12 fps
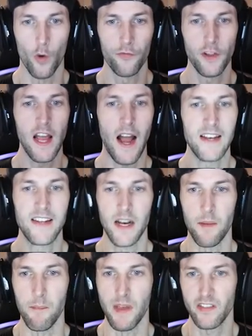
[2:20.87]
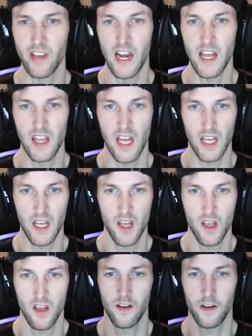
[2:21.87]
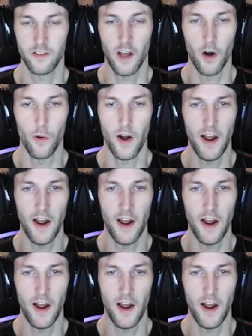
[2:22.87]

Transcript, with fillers: Hopefully I didn't miss anything, because I don't want